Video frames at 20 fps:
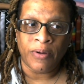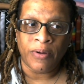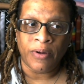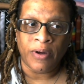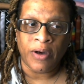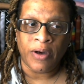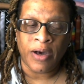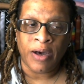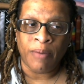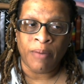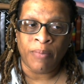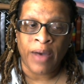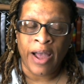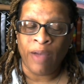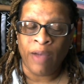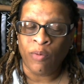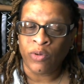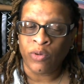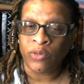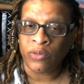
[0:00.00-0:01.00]
I
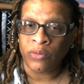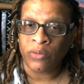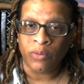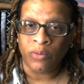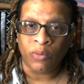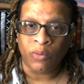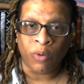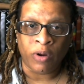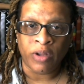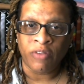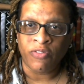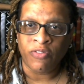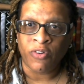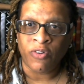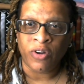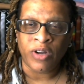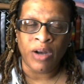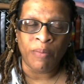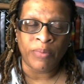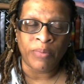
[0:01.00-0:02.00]
was working for a
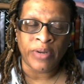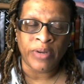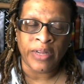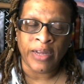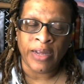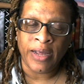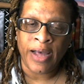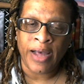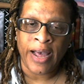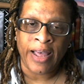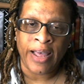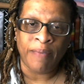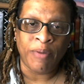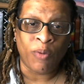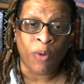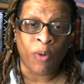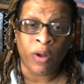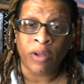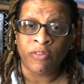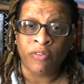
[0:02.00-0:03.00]
company I have been
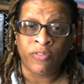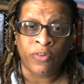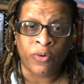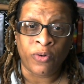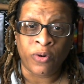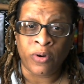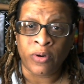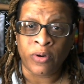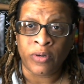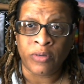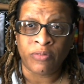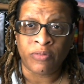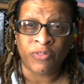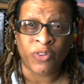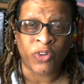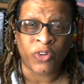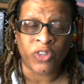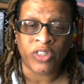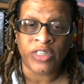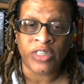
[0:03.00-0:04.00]
working for
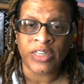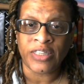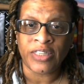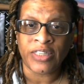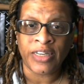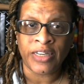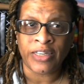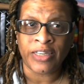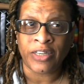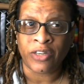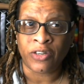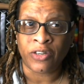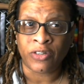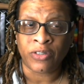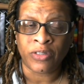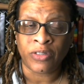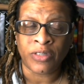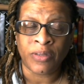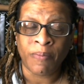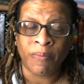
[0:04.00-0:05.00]
16
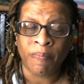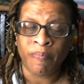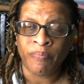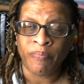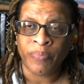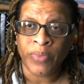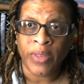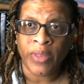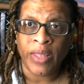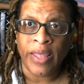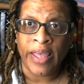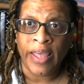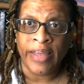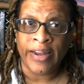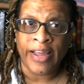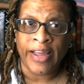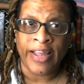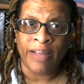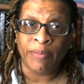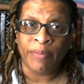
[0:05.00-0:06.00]
years, and
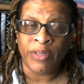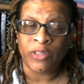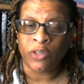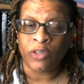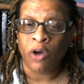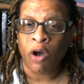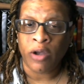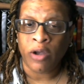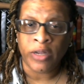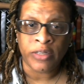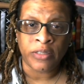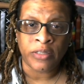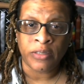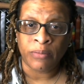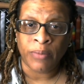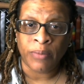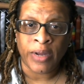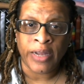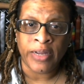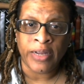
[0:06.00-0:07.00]
I have been talking to
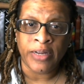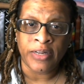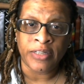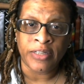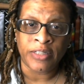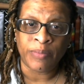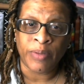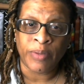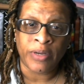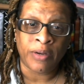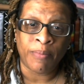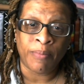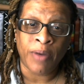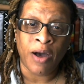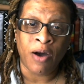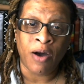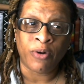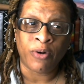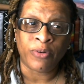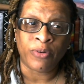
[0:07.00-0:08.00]
my husband
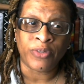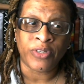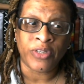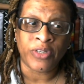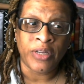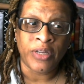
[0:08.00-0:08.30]
about